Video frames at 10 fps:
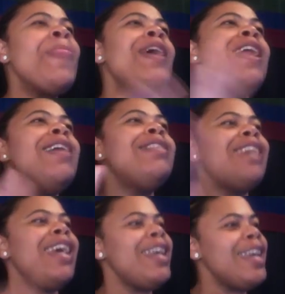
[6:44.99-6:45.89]
You know what I'm
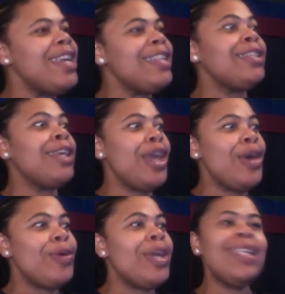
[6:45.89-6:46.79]
saying? He is
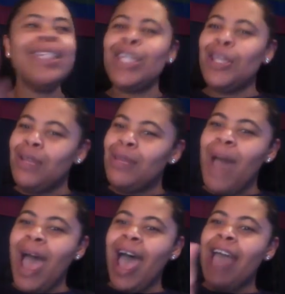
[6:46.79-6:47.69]
cute. He's a cutie
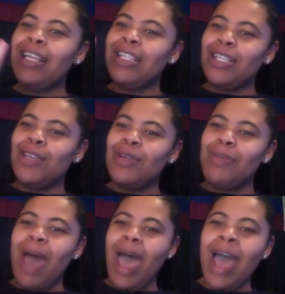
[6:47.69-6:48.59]
pie. He's a cutie
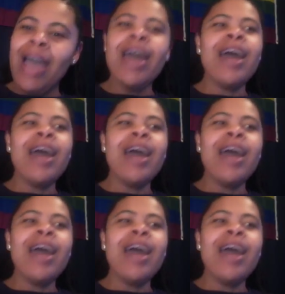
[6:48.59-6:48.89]
pie.